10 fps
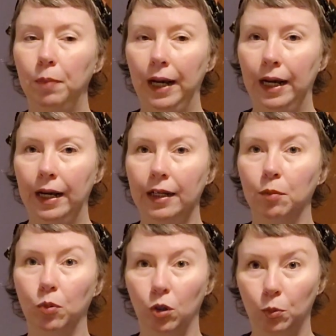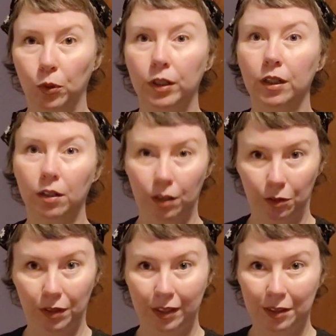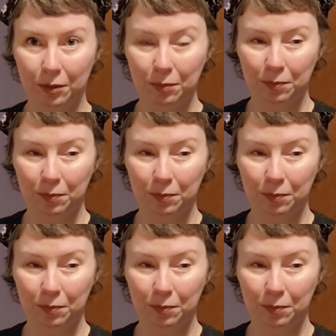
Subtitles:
pack appropriate clothing.